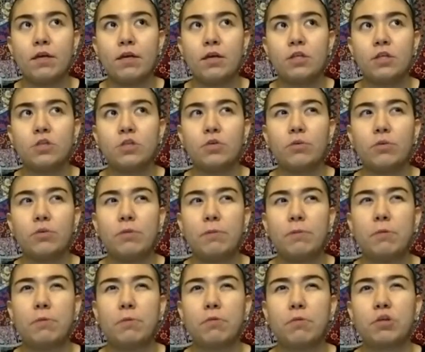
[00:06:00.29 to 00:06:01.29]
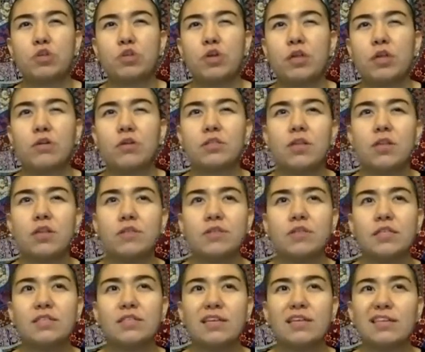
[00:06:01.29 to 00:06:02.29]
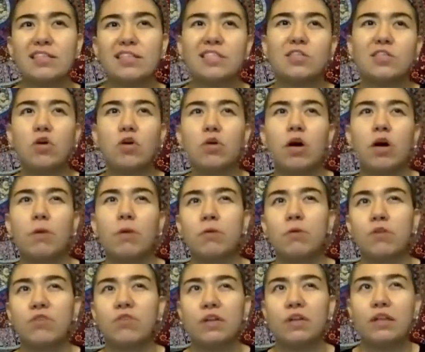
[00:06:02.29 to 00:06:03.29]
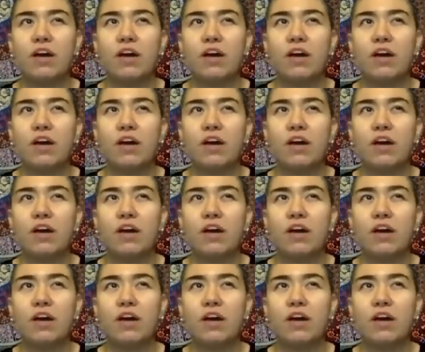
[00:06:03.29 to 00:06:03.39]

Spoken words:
So people portray themselves as like this so-called perfect life,